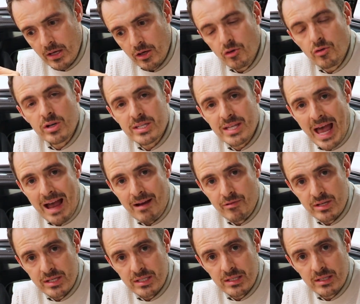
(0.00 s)
Chris
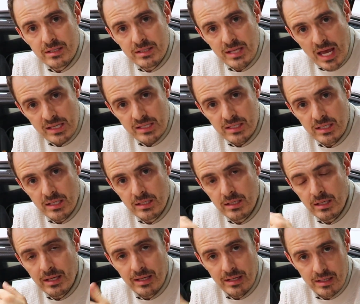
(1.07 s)
Harris tested
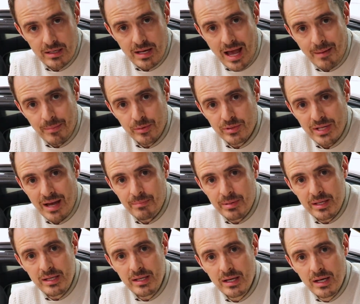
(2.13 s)
in Abu
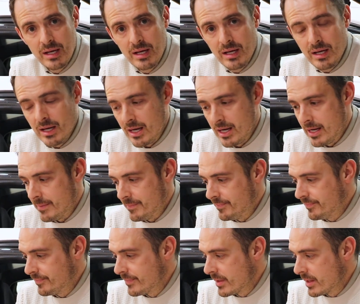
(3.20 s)
Dhabi,
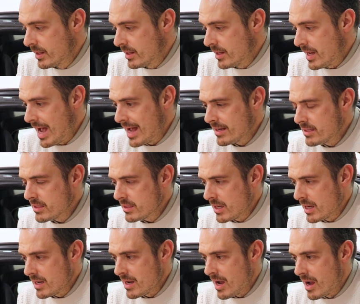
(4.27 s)
and
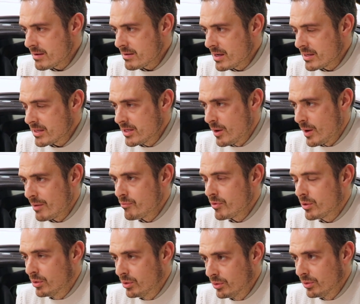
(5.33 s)
I
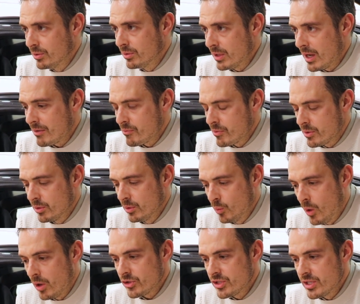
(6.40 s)
recall
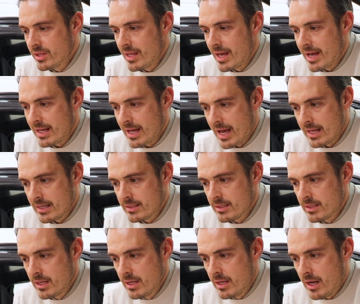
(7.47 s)
watching that, and
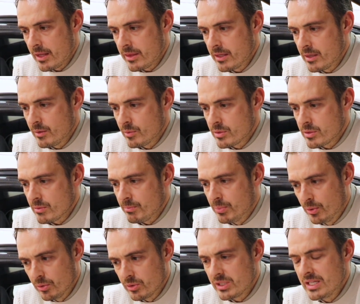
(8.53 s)
I think it was
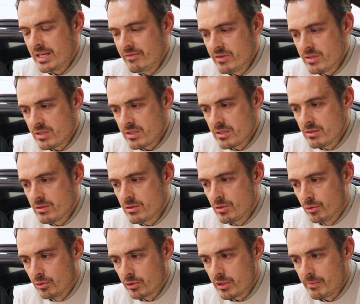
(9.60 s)
Paul Stevenson
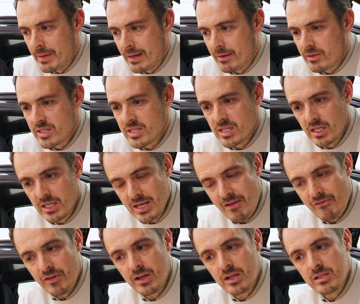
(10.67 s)
talked about the
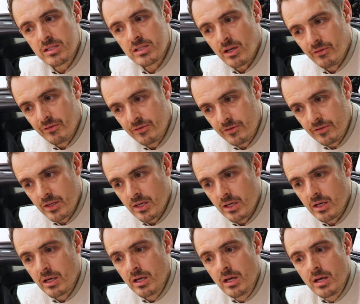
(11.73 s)
significance of
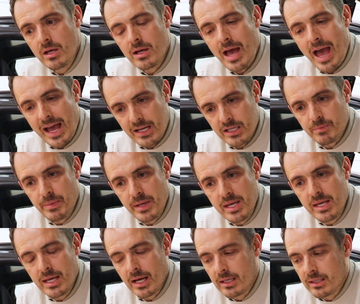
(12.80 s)
the
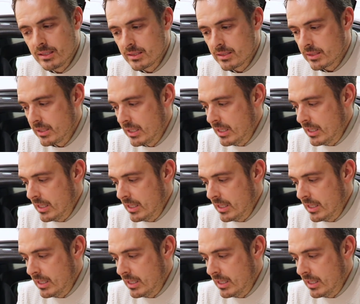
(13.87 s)
XP cars.